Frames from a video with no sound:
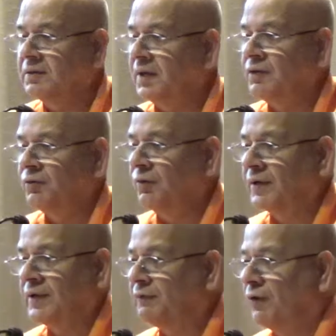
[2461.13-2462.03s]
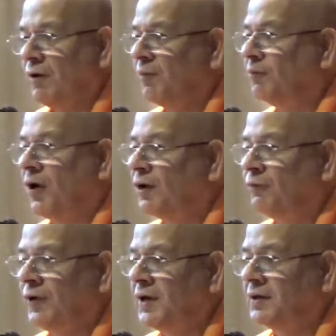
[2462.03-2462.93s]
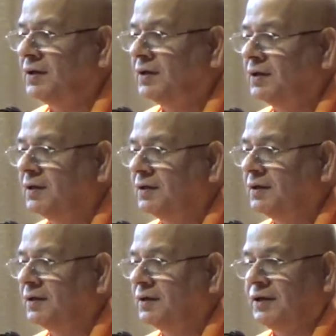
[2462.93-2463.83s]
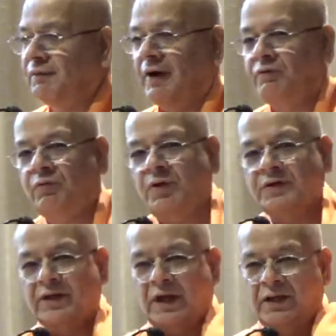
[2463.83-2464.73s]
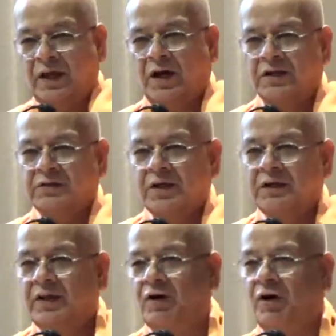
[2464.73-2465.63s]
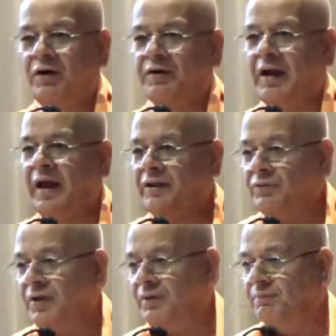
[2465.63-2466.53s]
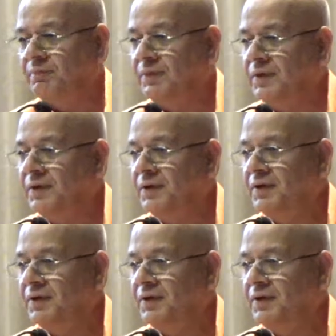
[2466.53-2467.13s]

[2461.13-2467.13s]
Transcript: Then no other form of God worked. Shiva, who was in Kailash, they all ran to him.